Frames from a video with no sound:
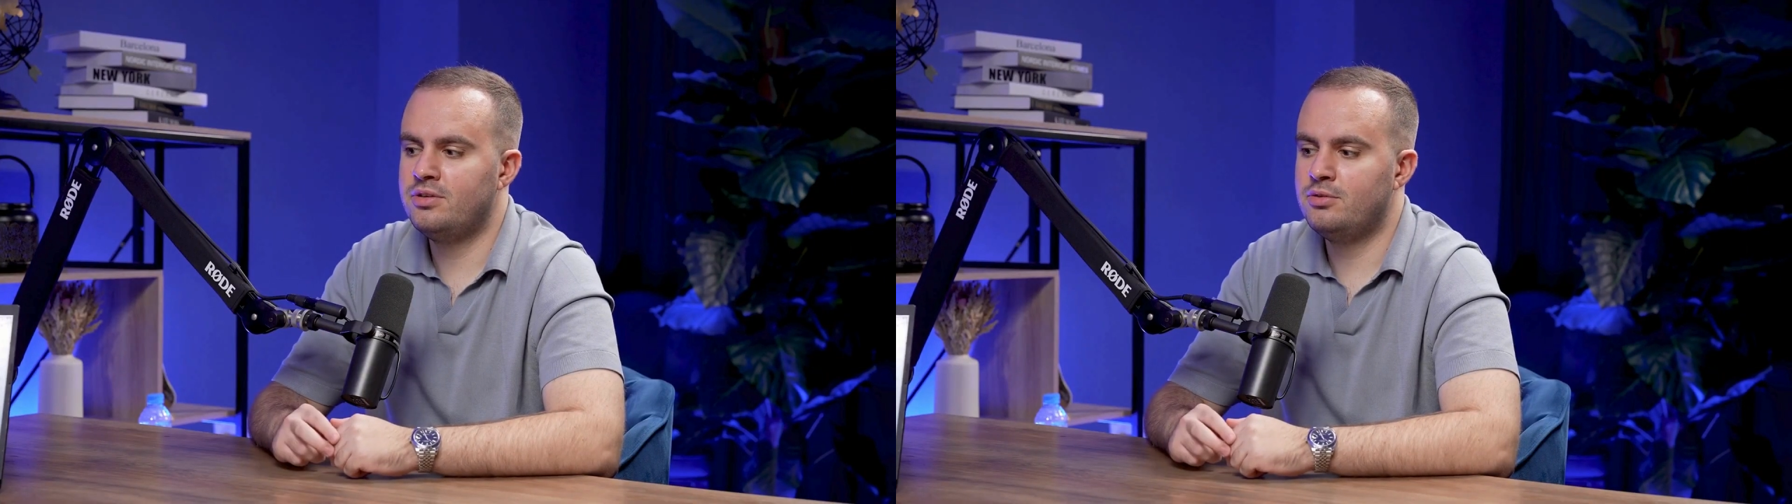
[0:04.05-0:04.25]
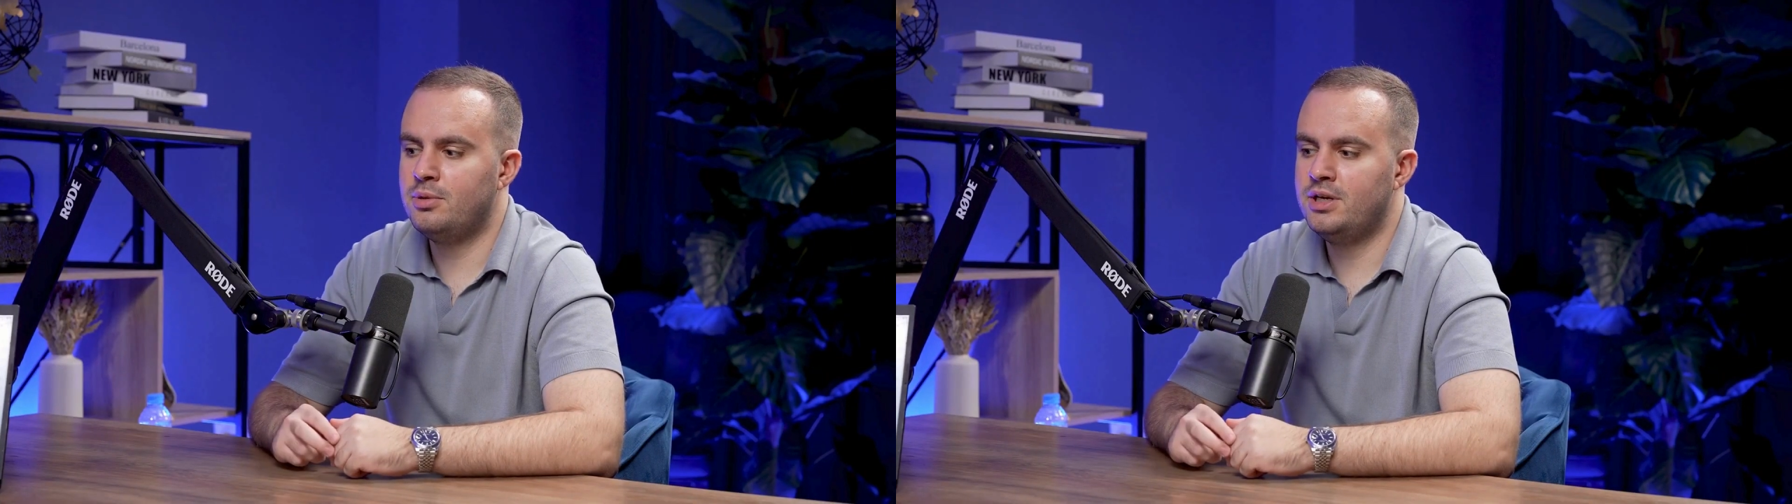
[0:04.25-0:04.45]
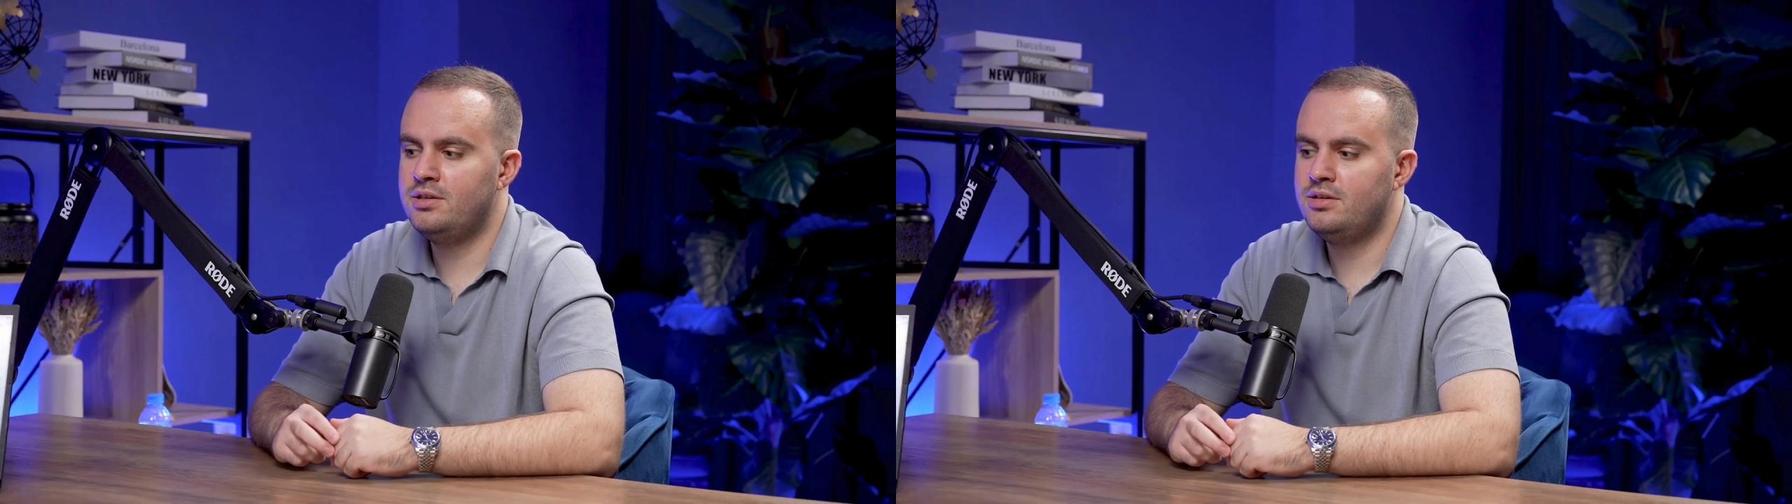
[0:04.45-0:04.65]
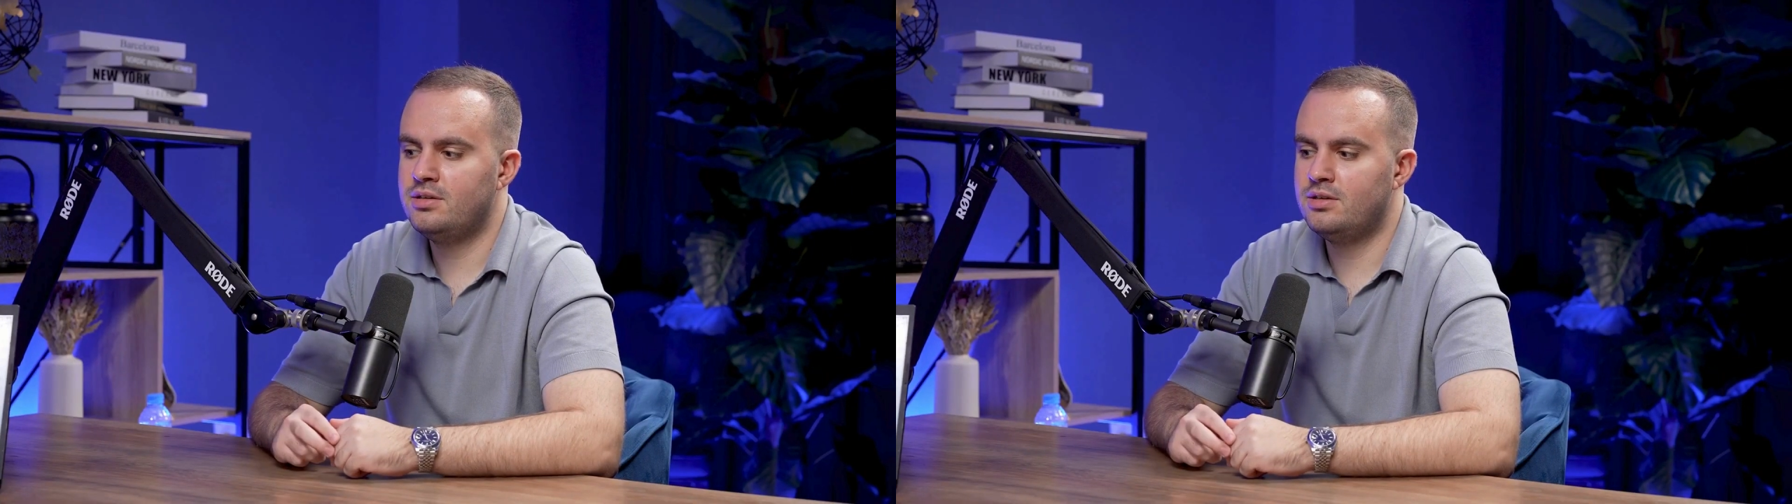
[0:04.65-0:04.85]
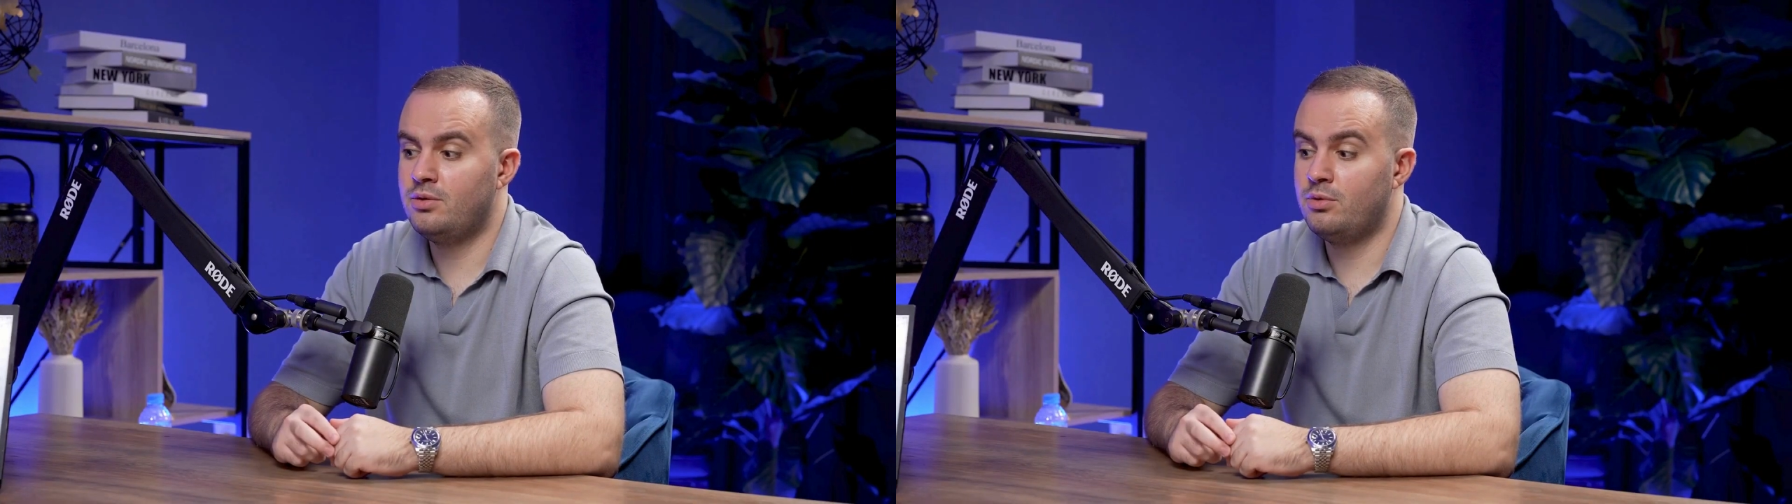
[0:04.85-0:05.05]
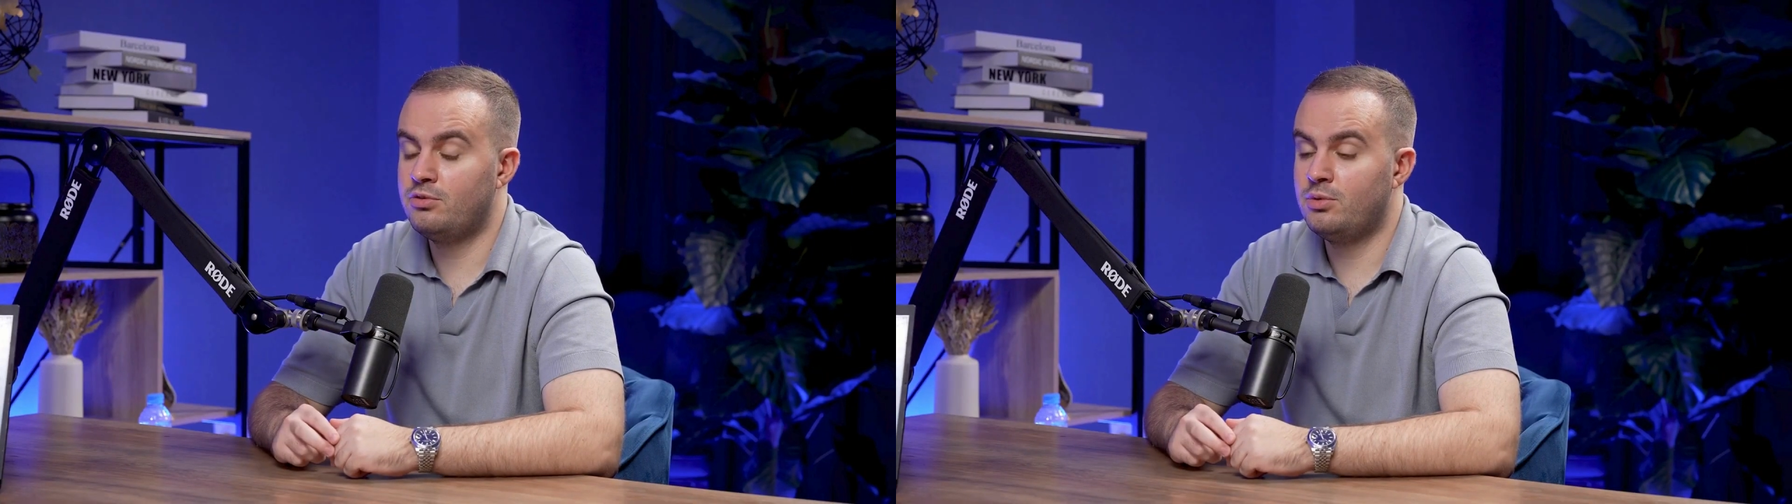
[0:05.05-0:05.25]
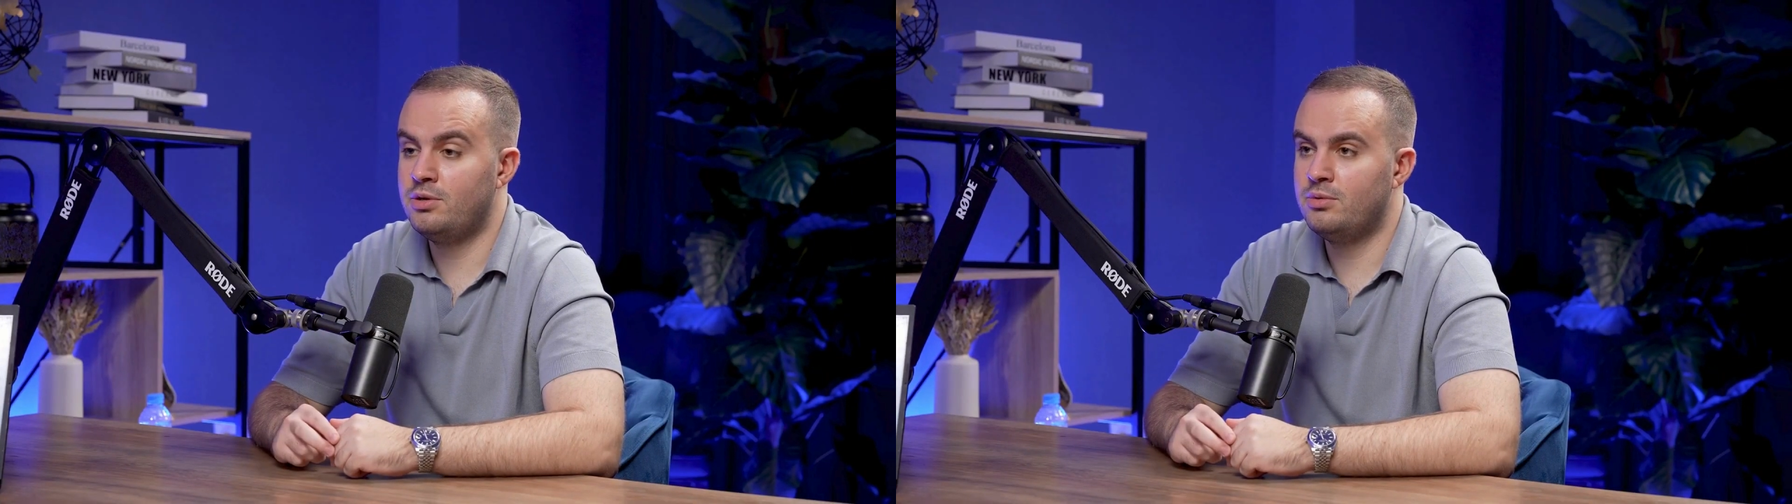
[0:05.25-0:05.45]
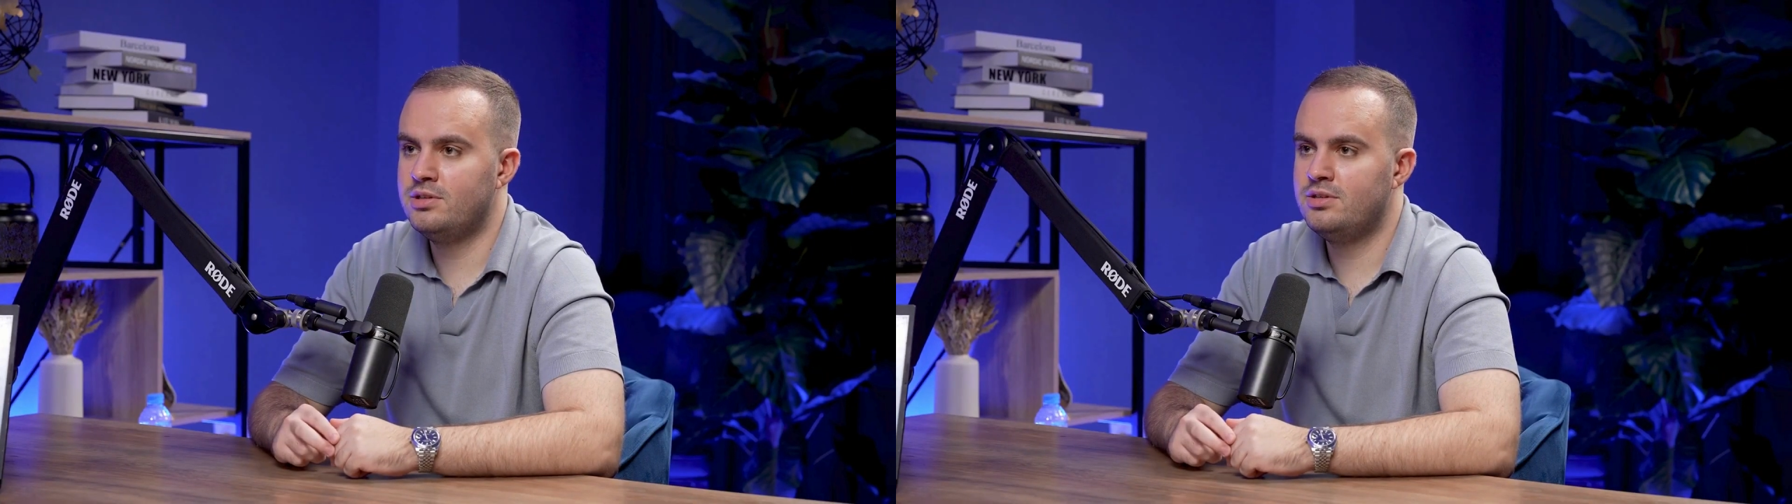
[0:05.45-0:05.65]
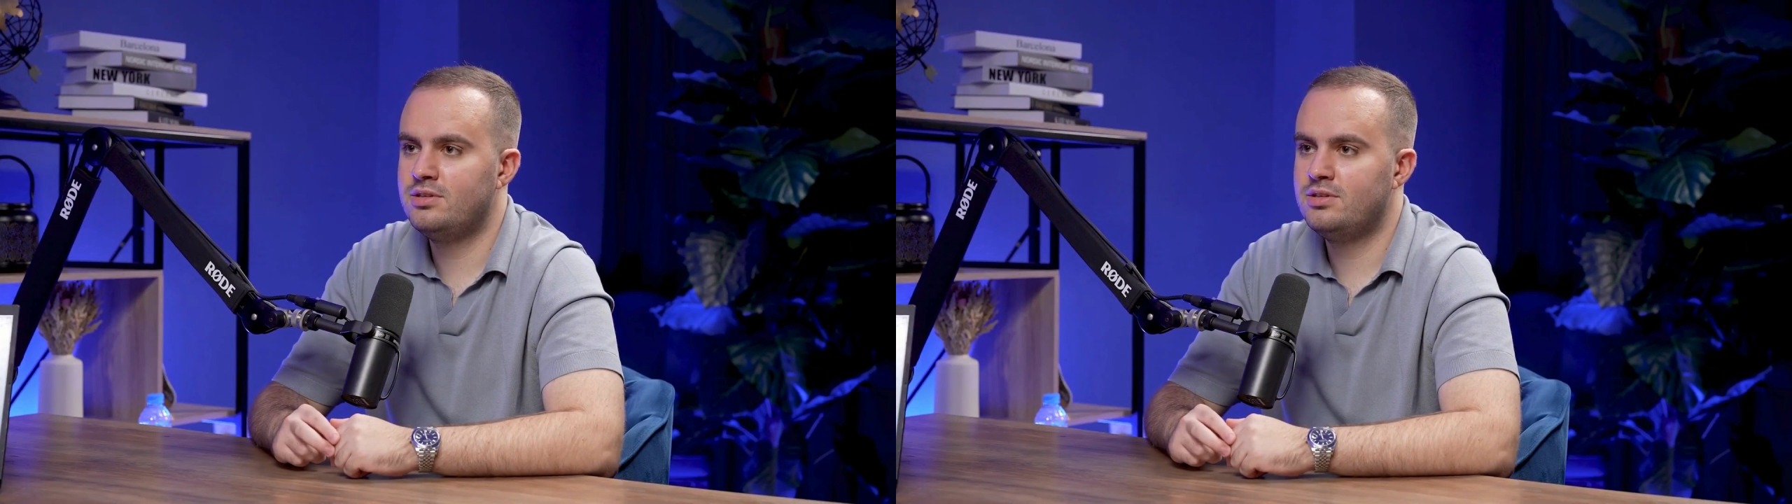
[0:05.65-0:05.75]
Dubai. I was 21.